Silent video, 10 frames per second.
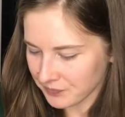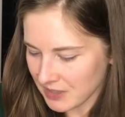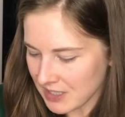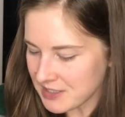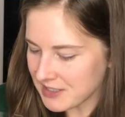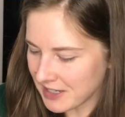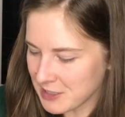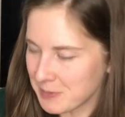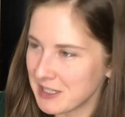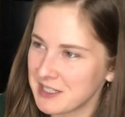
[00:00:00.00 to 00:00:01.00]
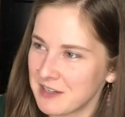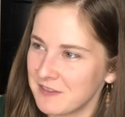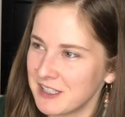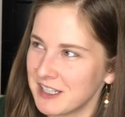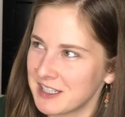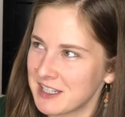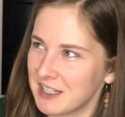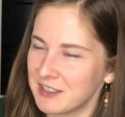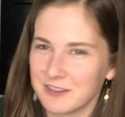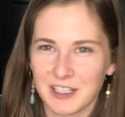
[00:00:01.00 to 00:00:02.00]
it's nice because I feel like it's
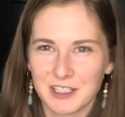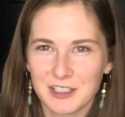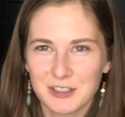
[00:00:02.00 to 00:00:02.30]
kind of like